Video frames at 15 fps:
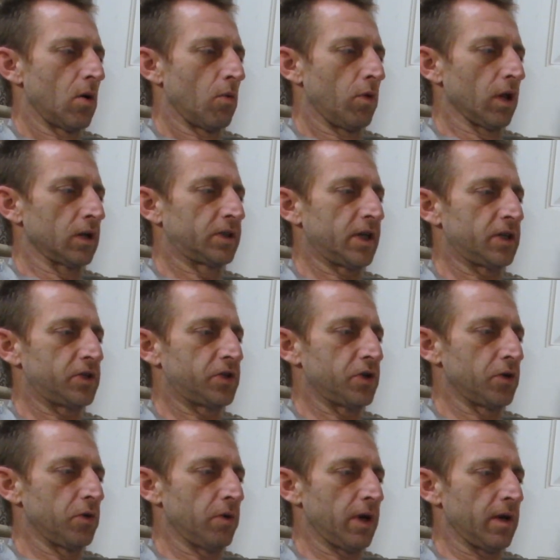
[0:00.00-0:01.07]
will assist
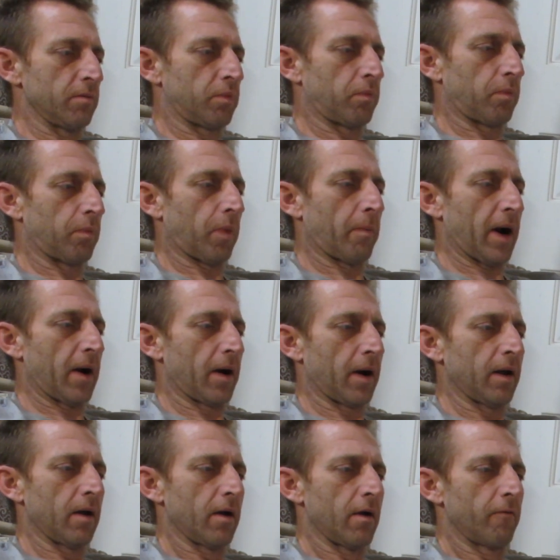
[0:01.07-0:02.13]
you in
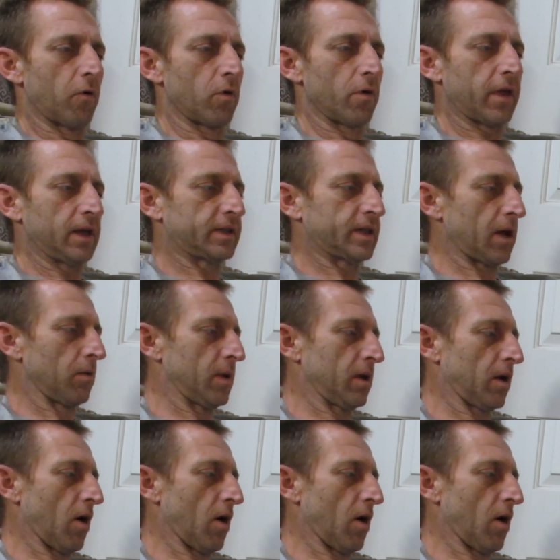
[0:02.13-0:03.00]
preparing for the settlement